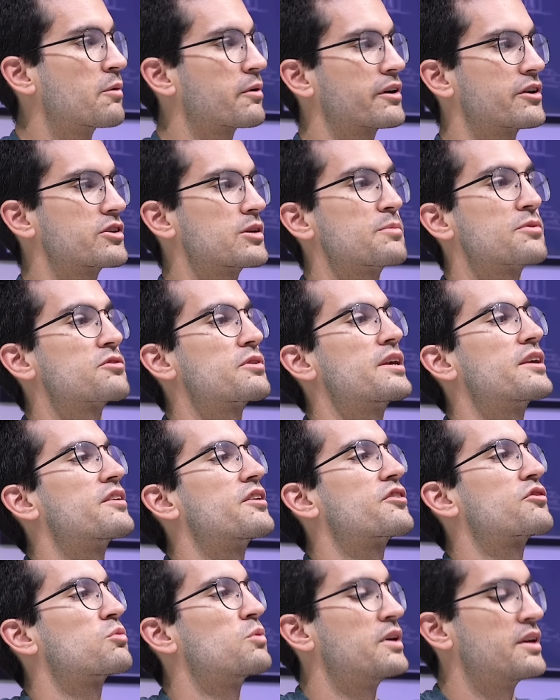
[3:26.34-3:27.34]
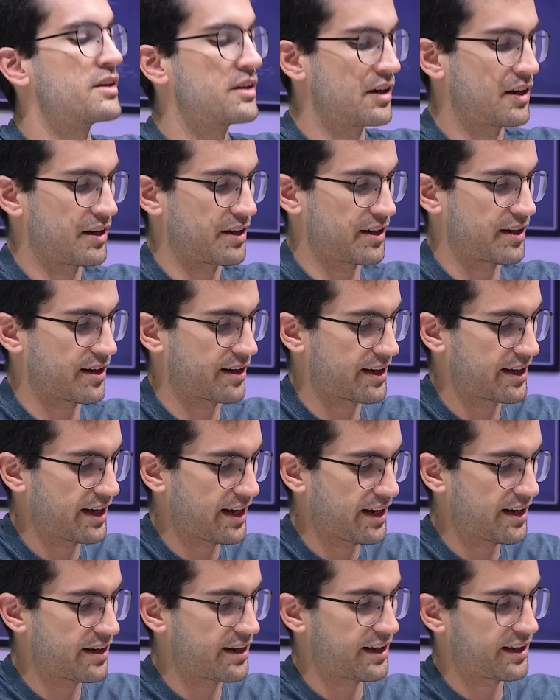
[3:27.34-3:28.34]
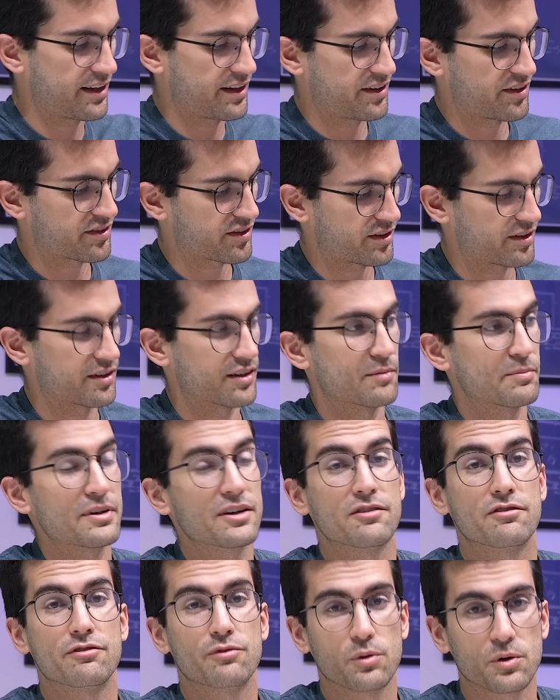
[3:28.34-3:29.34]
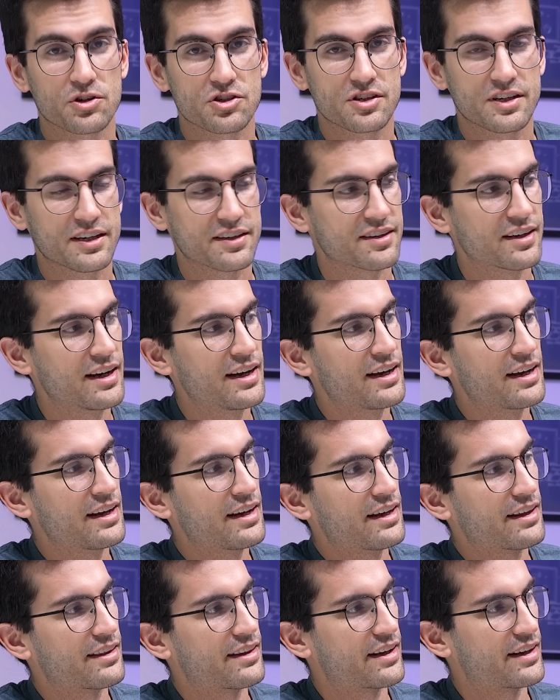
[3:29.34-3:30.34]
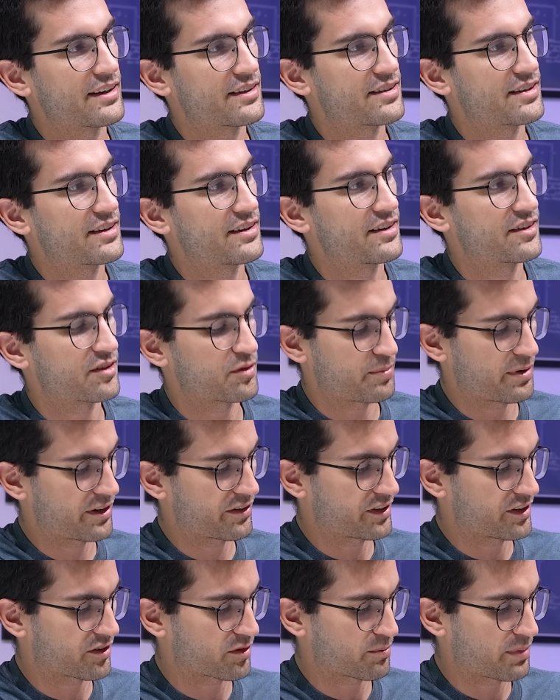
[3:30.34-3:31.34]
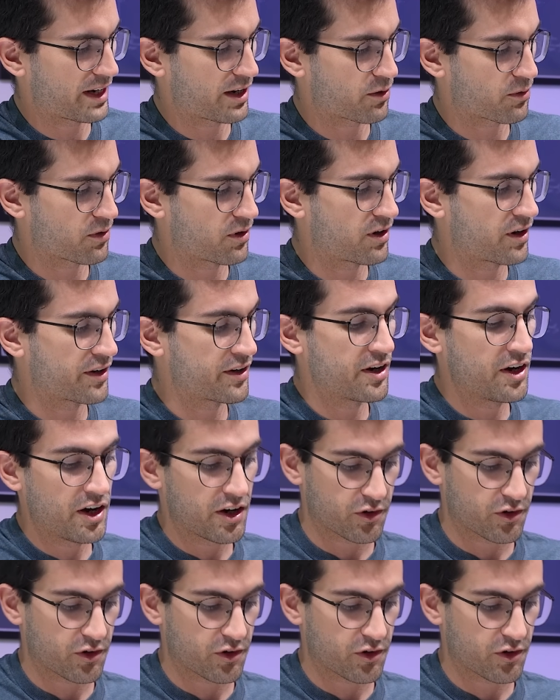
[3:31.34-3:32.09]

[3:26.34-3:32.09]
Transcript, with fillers: We're gonna jump straight into this one. Uh, again, it is uh, a bit unfortunate that this apparently doesn't power on.